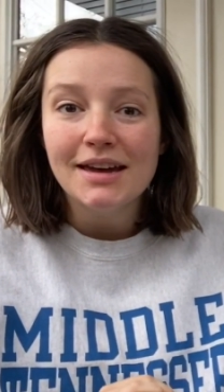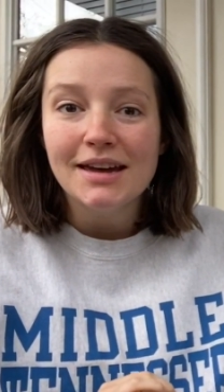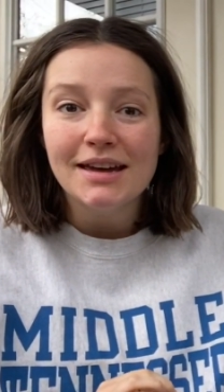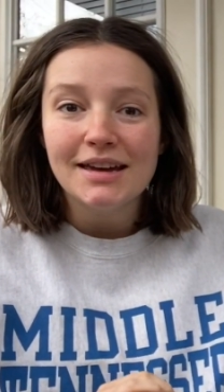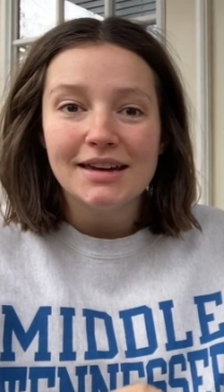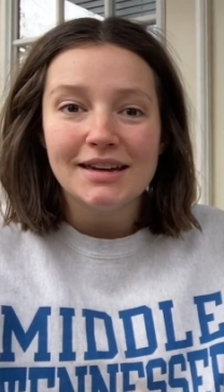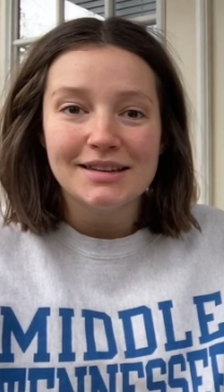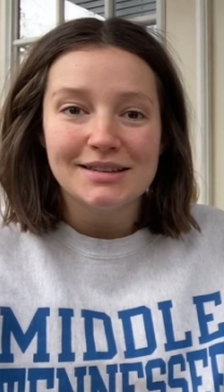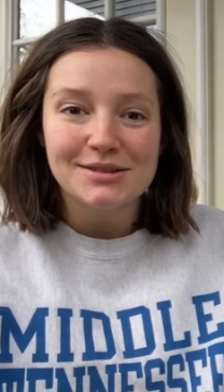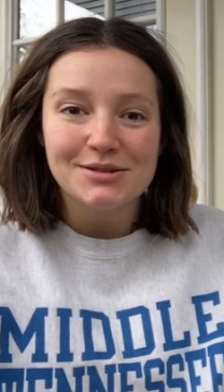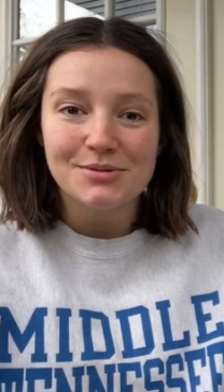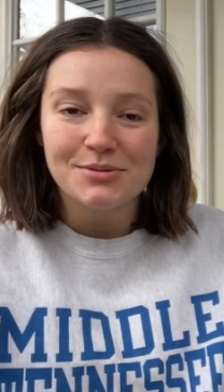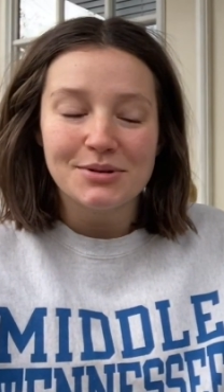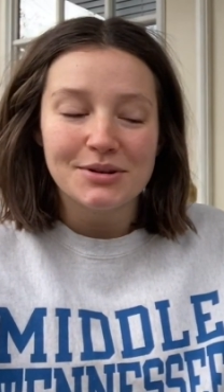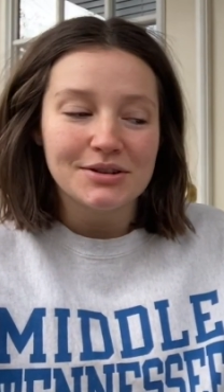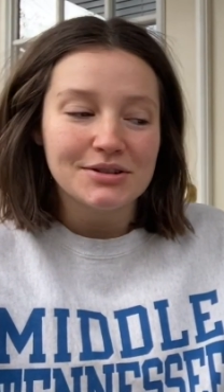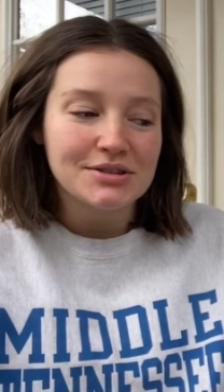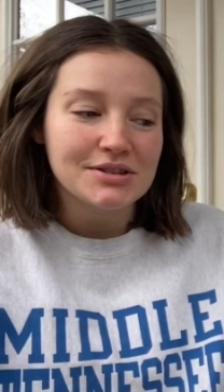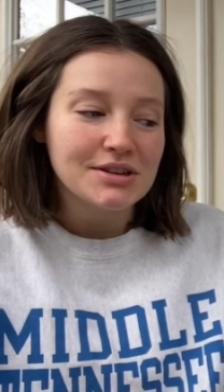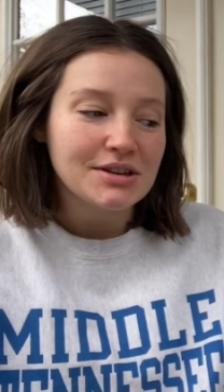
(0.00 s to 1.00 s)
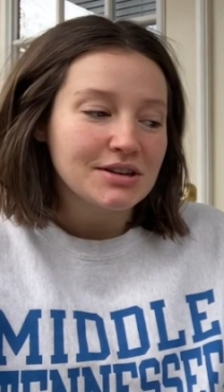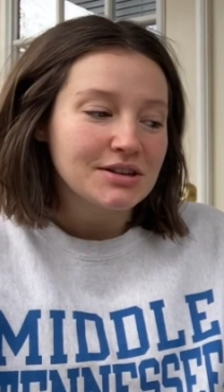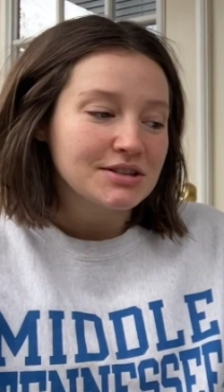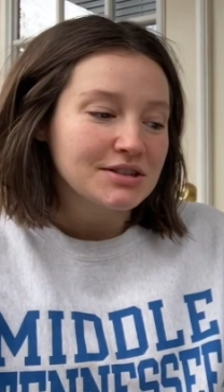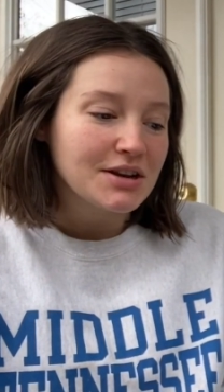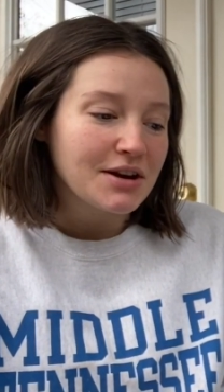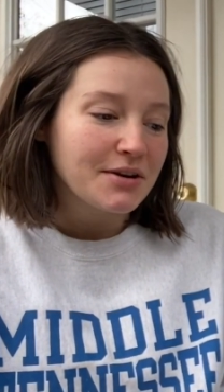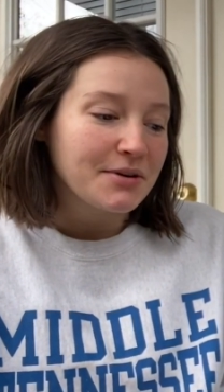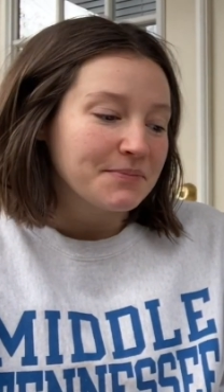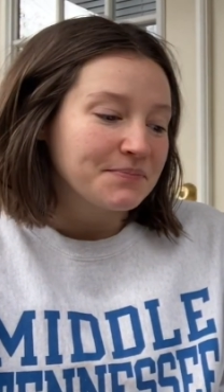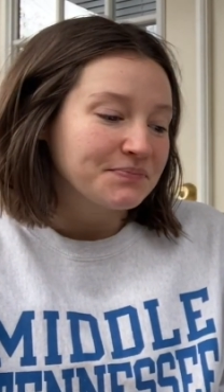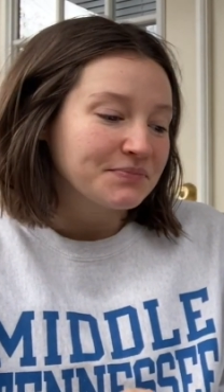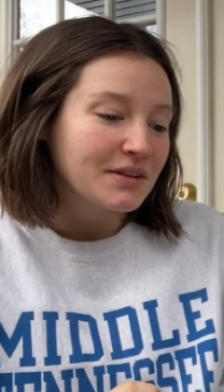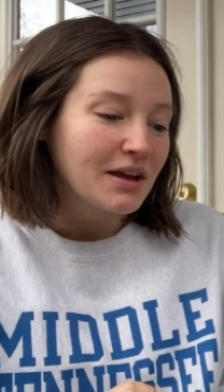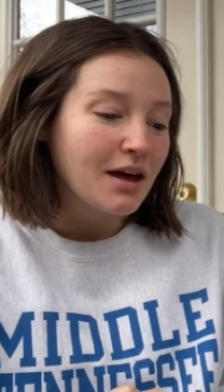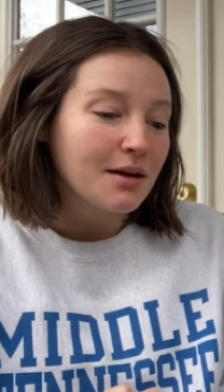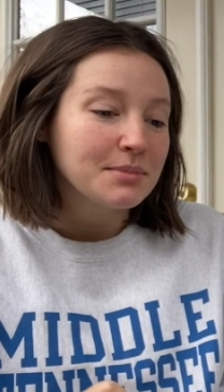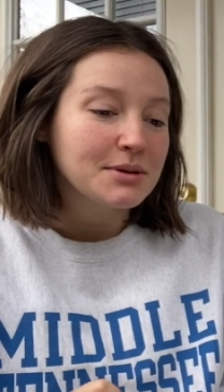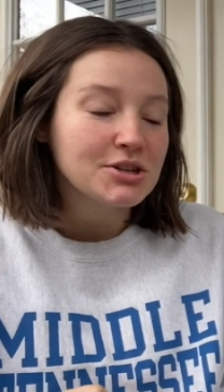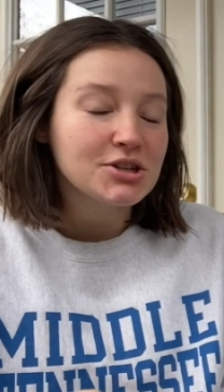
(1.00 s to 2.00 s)
indoors. So
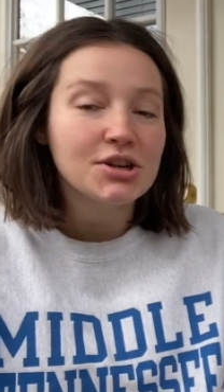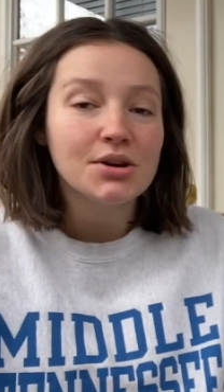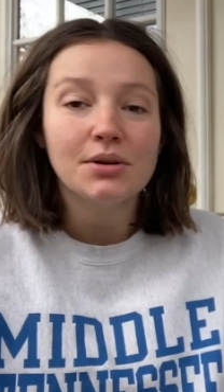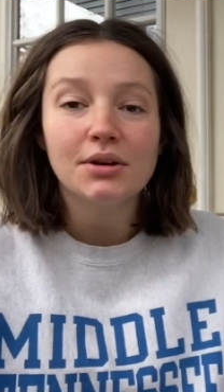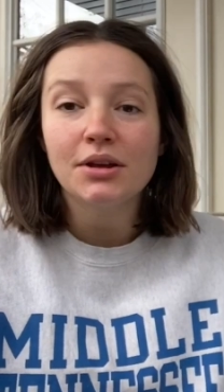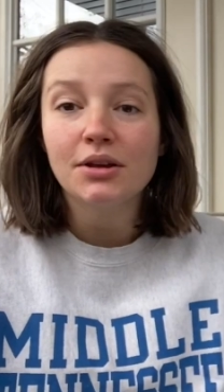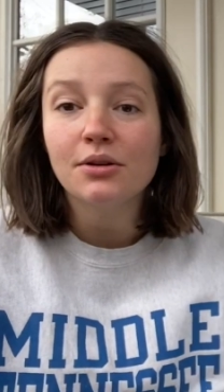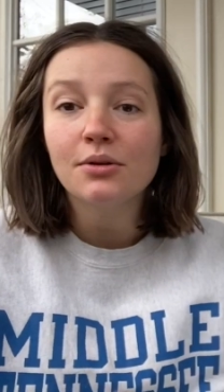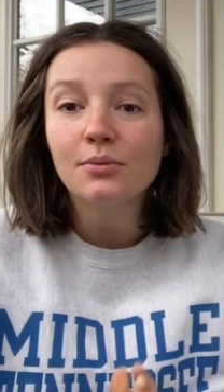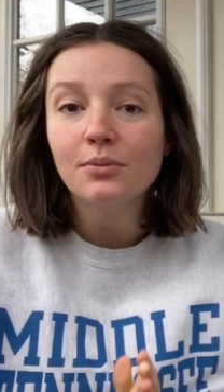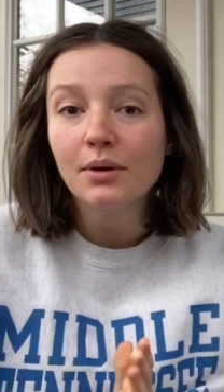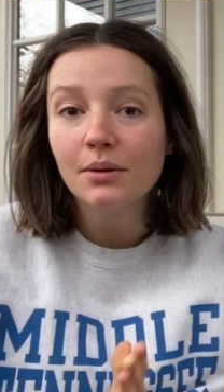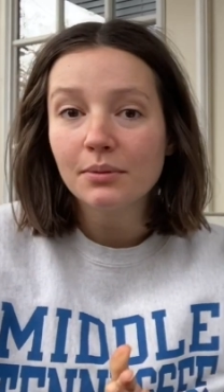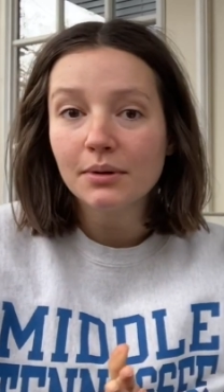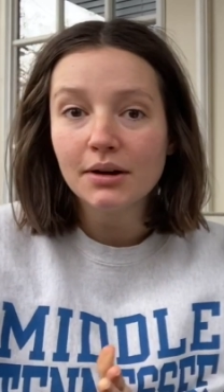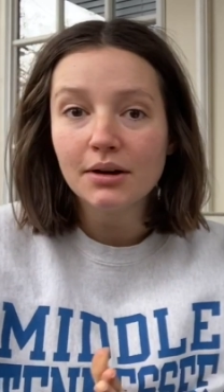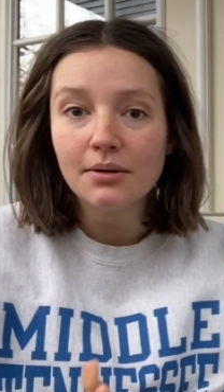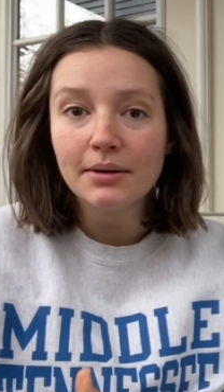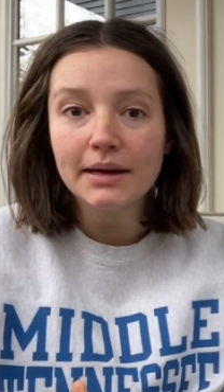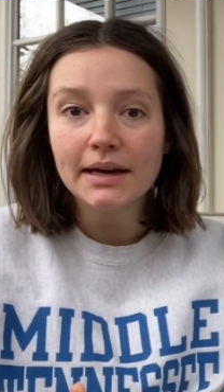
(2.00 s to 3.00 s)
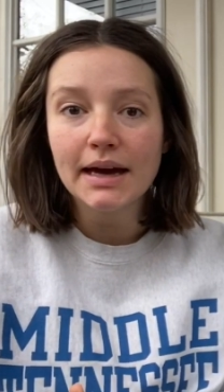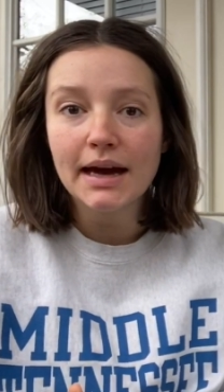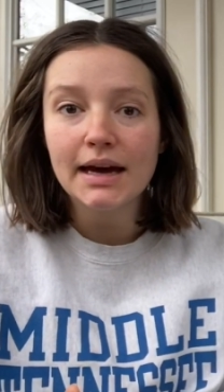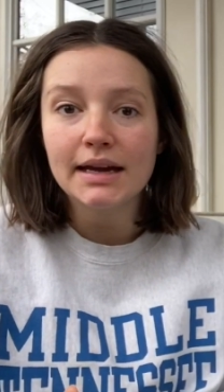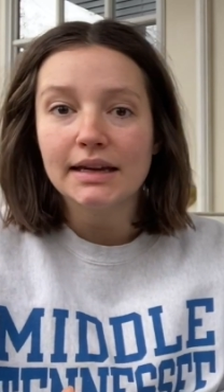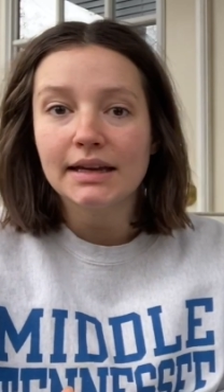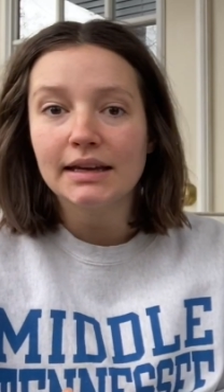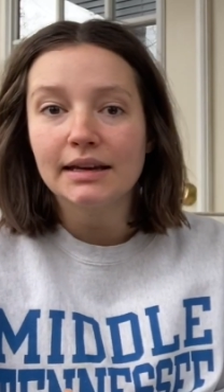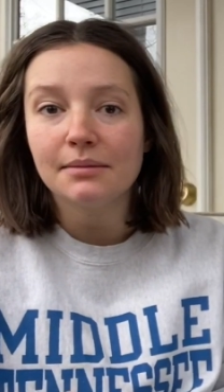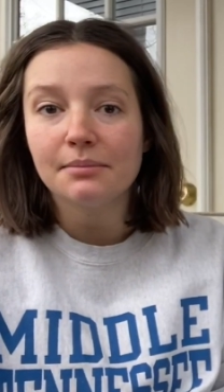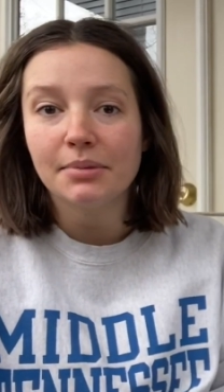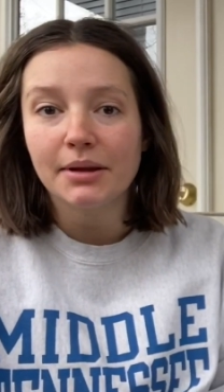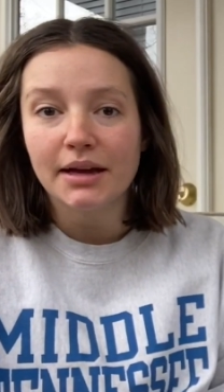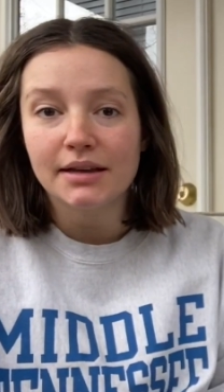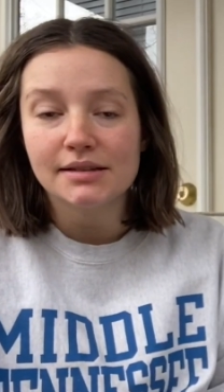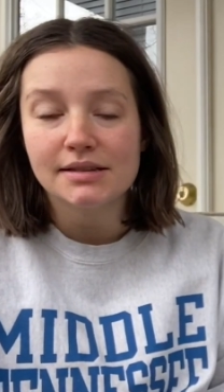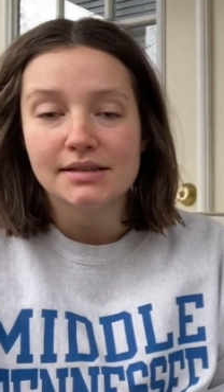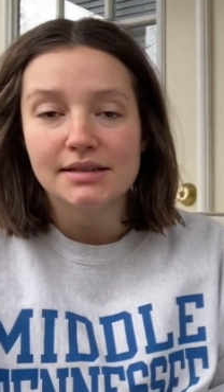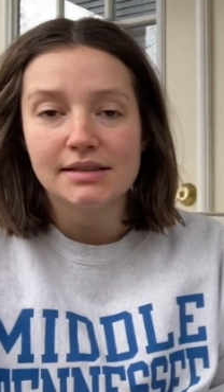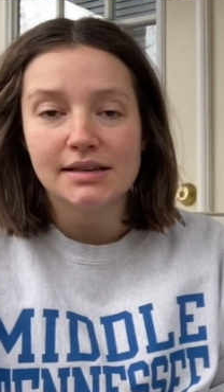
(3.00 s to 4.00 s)
I'll be showing you what we're going ahead and getting
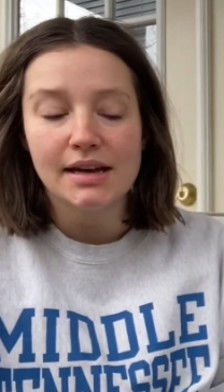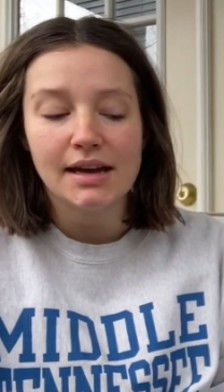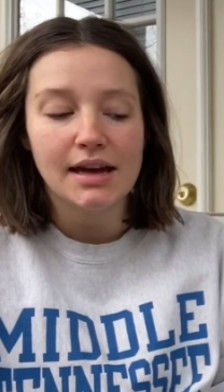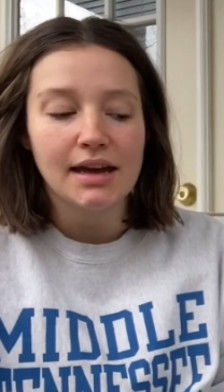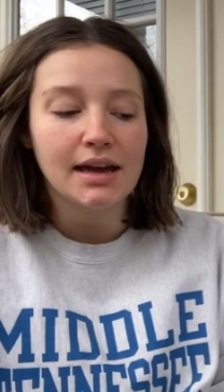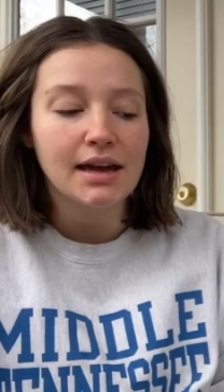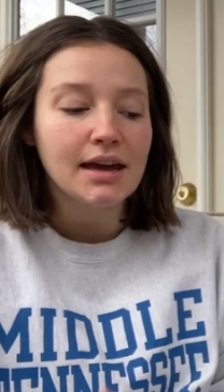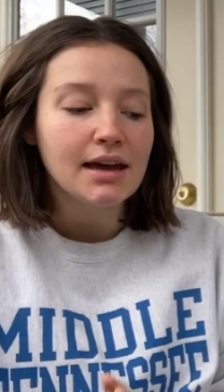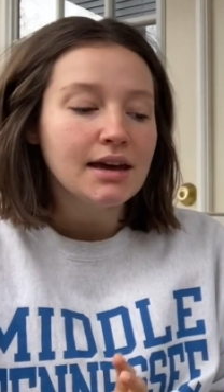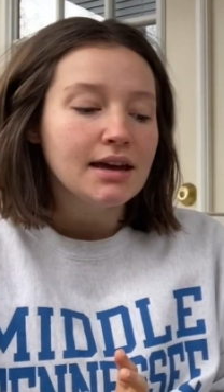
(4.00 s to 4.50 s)
planted today.